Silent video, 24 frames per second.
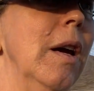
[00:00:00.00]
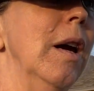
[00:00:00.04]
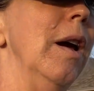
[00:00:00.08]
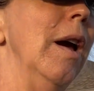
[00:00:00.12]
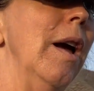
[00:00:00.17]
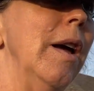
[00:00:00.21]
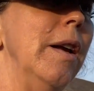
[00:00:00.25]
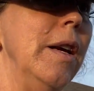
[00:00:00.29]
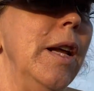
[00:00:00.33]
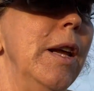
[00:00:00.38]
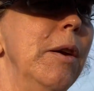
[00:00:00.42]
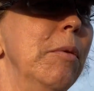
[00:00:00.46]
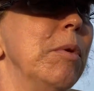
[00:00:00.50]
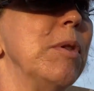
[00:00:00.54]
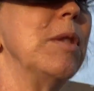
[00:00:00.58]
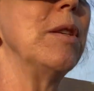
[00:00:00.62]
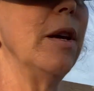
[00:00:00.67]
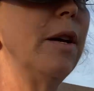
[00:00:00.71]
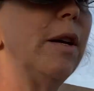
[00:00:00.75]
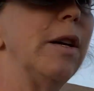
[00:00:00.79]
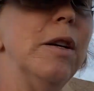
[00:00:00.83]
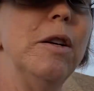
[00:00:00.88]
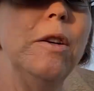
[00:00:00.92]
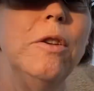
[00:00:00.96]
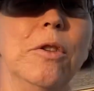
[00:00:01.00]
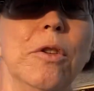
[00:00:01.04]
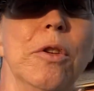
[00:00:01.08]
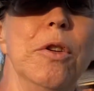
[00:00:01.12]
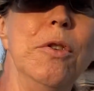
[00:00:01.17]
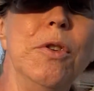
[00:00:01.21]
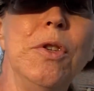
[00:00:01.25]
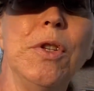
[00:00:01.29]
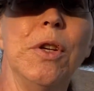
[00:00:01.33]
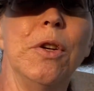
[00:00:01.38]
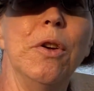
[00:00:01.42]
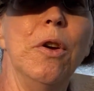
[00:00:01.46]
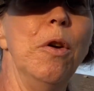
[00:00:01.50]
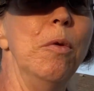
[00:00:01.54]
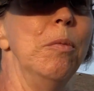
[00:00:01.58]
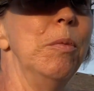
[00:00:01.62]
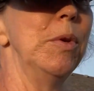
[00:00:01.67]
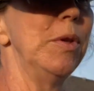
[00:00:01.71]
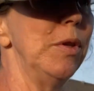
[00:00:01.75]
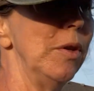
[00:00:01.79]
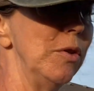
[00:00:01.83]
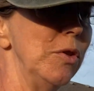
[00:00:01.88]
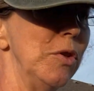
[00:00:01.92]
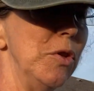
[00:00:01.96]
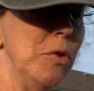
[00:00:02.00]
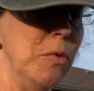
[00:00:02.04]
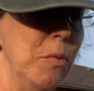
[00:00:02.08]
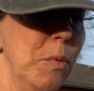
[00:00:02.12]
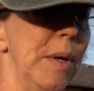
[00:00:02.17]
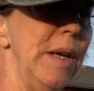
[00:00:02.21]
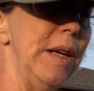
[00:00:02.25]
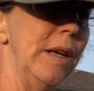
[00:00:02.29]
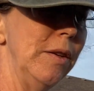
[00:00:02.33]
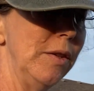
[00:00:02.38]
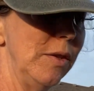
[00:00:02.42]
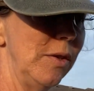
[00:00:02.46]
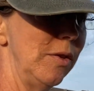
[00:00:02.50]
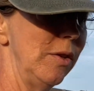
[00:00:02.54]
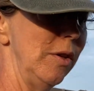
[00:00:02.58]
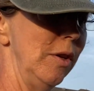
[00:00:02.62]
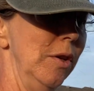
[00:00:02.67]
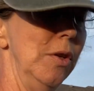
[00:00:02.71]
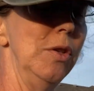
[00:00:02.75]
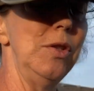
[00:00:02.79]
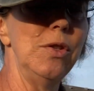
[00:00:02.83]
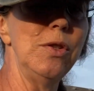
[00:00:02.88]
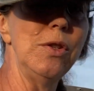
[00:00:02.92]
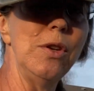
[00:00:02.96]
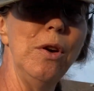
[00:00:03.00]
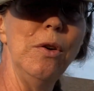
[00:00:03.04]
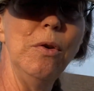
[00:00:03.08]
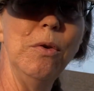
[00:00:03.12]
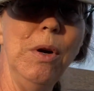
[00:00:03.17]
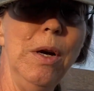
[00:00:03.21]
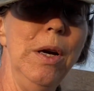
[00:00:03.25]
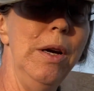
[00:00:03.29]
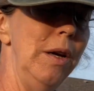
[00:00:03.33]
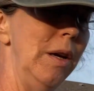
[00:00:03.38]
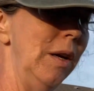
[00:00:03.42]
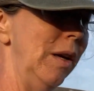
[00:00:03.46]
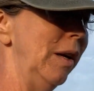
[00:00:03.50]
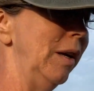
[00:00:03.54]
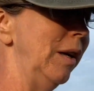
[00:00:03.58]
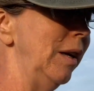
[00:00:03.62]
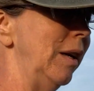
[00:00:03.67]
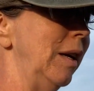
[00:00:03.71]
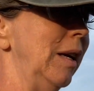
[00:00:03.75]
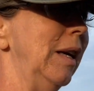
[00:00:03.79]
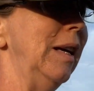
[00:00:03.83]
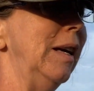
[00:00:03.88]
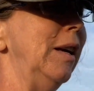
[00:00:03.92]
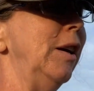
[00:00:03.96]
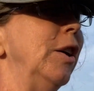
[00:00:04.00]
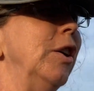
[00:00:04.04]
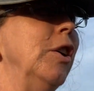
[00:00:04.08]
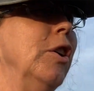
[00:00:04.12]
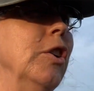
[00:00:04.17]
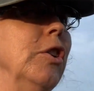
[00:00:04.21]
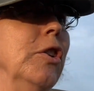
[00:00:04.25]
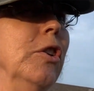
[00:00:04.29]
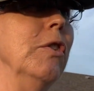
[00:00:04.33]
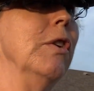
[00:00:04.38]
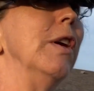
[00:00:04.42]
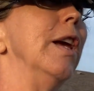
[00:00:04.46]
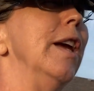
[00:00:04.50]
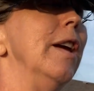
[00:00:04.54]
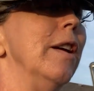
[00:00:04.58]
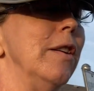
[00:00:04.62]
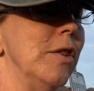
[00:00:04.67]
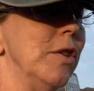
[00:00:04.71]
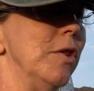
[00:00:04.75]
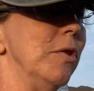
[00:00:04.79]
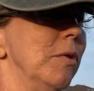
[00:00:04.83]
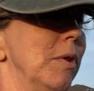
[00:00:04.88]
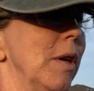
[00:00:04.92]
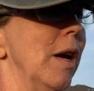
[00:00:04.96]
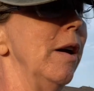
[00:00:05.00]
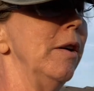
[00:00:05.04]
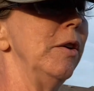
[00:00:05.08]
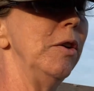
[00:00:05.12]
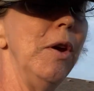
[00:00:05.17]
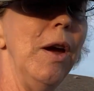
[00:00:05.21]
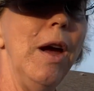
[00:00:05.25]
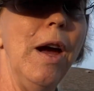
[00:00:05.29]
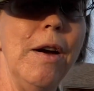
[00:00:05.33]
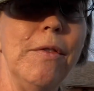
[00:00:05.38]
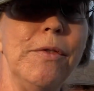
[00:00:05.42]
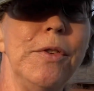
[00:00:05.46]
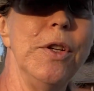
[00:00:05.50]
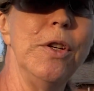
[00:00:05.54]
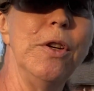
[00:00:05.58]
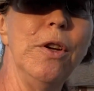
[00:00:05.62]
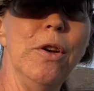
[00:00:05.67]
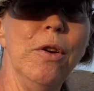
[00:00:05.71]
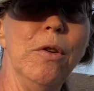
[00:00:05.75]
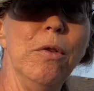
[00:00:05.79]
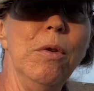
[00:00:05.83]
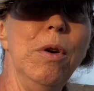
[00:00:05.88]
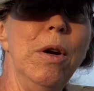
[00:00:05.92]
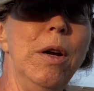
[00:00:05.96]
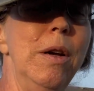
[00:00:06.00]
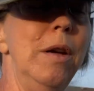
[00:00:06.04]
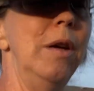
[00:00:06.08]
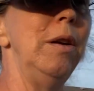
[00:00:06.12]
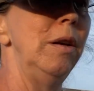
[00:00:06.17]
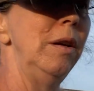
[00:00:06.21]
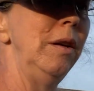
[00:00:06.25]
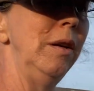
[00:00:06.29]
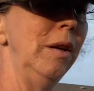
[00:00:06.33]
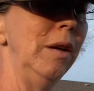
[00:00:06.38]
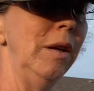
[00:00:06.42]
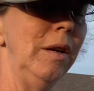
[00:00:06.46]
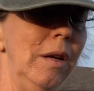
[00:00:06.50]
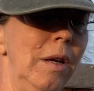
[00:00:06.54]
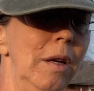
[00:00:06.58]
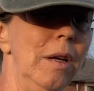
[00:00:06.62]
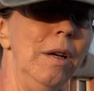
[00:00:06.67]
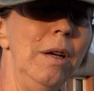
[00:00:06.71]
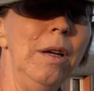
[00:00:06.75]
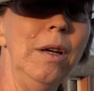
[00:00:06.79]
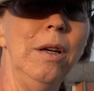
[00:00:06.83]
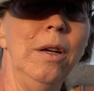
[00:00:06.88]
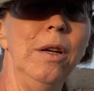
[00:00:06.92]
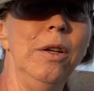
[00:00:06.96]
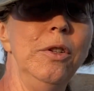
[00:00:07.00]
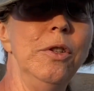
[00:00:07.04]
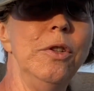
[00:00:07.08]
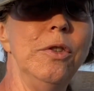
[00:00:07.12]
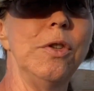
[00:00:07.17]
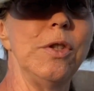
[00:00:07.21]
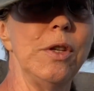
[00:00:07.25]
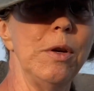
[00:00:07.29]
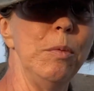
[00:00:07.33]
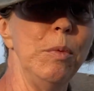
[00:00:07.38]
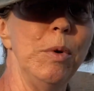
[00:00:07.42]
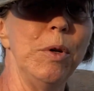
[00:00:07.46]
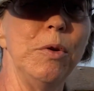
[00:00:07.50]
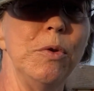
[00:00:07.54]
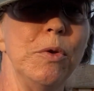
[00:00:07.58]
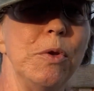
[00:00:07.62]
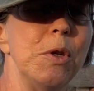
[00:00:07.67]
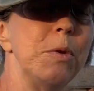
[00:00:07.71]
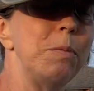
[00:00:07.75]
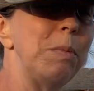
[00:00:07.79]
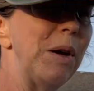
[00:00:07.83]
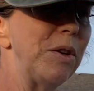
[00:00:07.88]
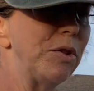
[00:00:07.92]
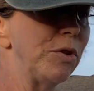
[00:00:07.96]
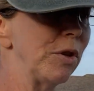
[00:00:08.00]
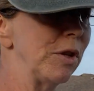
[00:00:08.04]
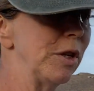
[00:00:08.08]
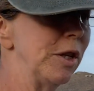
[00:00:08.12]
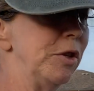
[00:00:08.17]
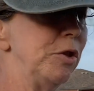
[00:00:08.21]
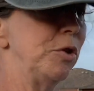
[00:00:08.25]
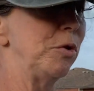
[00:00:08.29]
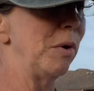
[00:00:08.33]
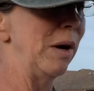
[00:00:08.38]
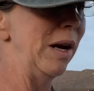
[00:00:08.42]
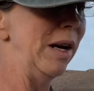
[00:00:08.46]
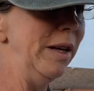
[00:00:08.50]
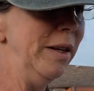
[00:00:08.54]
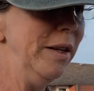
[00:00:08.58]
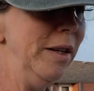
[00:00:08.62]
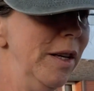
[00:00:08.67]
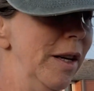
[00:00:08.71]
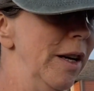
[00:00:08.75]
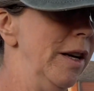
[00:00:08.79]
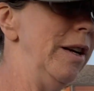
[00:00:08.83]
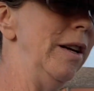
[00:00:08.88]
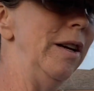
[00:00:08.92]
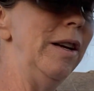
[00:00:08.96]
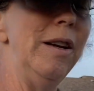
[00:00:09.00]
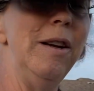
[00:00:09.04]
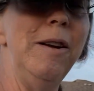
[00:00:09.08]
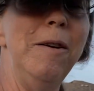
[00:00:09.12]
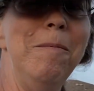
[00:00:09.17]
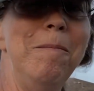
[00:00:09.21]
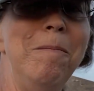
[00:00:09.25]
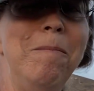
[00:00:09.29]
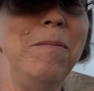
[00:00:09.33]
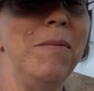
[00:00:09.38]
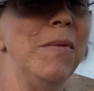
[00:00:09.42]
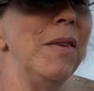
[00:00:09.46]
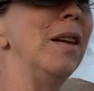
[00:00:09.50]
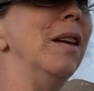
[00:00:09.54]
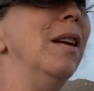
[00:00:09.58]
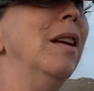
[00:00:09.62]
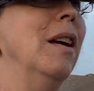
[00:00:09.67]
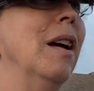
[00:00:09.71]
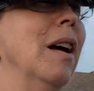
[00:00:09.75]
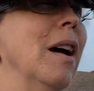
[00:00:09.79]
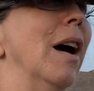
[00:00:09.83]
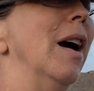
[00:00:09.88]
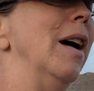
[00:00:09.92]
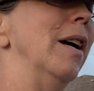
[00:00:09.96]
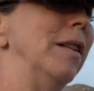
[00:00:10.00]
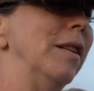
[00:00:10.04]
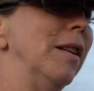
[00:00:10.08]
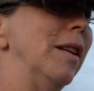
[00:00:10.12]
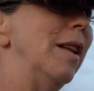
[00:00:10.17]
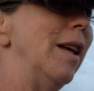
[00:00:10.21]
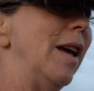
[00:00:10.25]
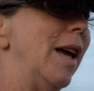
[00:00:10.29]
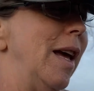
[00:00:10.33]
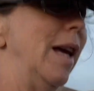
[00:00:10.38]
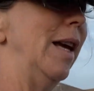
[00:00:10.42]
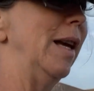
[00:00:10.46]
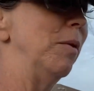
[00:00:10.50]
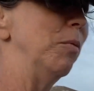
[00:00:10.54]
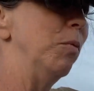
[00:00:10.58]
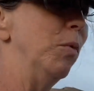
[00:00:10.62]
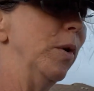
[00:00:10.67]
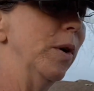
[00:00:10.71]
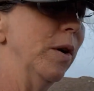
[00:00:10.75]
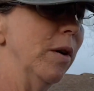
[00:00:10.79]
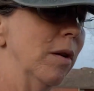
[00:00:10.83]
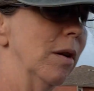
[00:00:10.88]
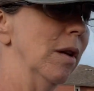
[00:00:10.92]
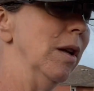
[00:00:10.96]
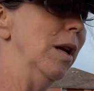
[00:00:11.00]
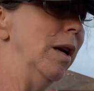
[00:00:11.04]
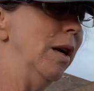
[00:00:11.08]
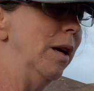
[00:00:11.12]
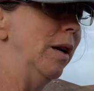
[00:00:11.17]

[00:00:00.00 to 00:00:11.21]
and he was like in a nursing home within 2 weeks. So you can't do that. You have to go to someone who's specially trained, and they will,